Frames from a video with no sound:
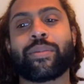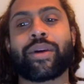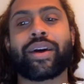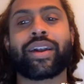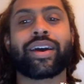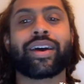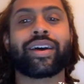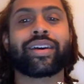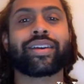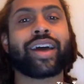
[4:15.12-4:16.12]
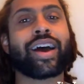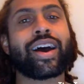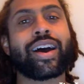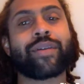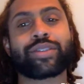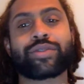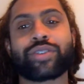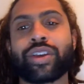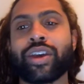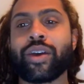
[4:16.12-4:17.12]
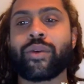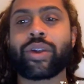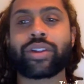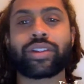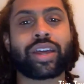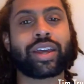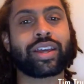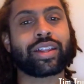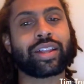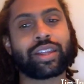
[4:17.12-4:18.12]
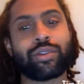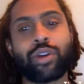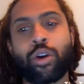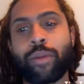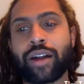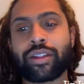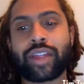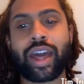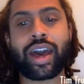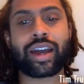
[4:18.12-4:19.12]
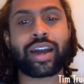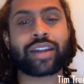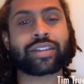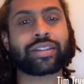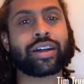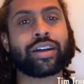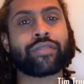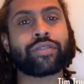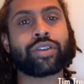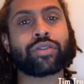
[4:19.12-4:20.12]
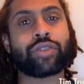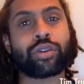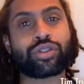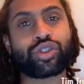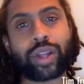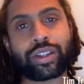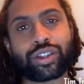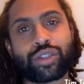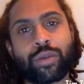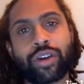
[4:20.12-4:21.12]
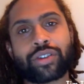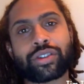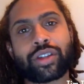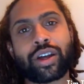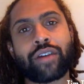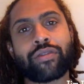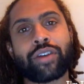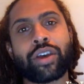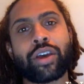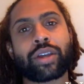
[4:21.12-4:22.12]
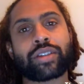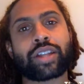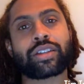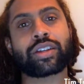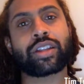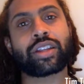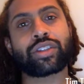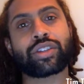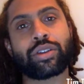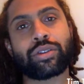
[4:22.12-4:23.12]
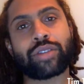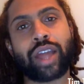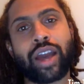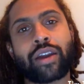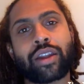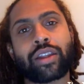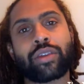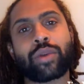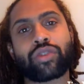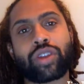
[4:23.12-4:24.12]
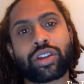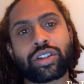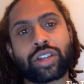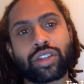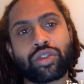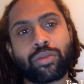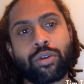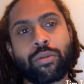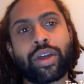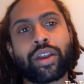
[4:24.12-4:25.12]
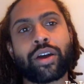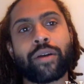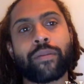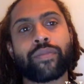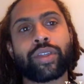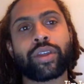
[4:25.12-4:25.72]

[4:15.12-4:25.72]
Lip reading: But I just wanted to, like, let you know about that kind of stuff. You know, don't sweat the small stuff, because that's going to, like, slow you down. And you want to try to get your momentum.